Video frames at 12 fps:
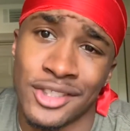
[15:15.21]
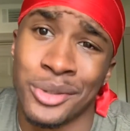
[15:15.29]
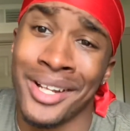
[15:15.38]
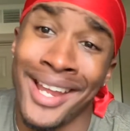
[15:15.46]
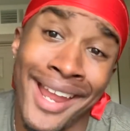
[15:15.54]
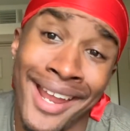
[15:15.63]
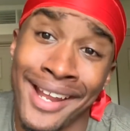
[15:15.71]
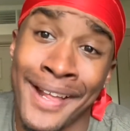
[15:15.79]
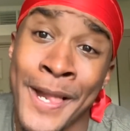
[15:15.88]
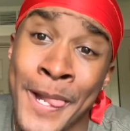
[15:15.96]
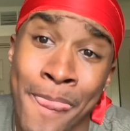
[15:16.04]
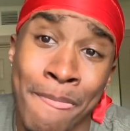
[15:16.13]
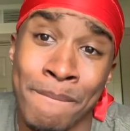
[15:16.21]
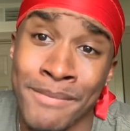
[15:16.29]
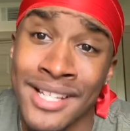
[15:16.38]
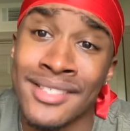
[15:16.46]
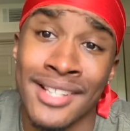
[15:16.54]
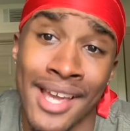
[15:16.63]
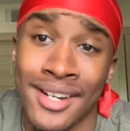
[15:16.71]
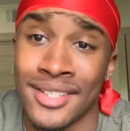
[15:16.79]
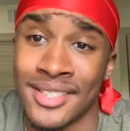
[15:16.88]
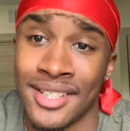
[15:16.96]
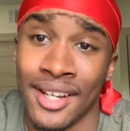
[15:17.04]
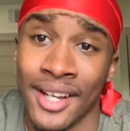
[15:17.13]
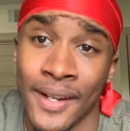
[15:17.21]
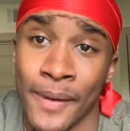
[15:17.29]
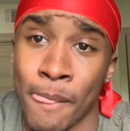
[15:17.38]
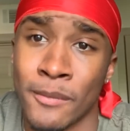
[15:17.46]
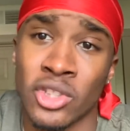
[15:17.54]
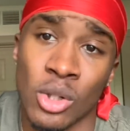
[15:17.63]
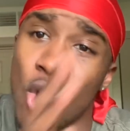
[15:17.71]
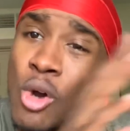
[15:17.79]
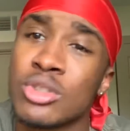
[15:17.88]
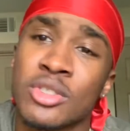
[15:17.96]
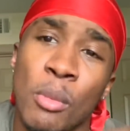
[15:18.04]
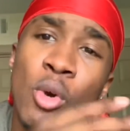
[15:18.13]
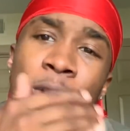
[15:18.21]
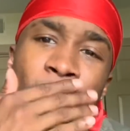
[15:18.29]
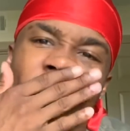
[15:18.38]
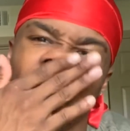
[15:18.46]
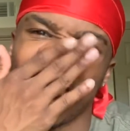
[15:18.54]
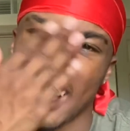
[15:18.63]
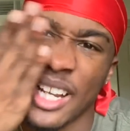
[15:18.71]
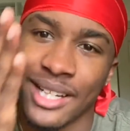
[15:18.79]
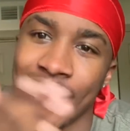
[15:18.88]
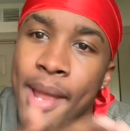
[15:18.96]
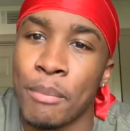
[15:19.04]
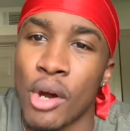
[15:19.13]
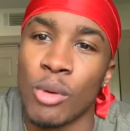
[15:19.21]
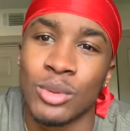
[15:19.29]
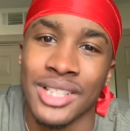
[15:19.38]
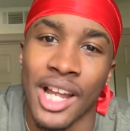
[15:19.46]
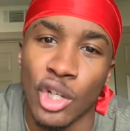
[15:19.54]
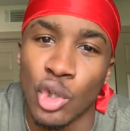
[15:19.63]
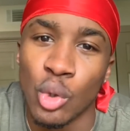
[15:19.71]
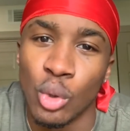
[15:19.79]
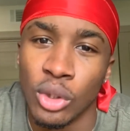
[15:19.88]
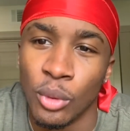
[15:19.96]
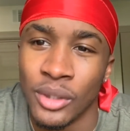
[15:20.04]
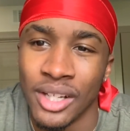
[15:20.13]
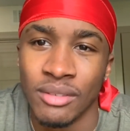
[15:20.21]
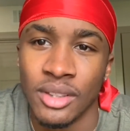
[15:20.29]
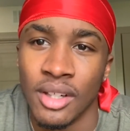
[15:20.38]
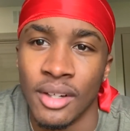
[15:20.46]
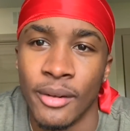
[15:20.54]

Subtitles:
So the end, this is how this shit ends. So the whole smoke grenade thing, that part was kind of cool or whatever.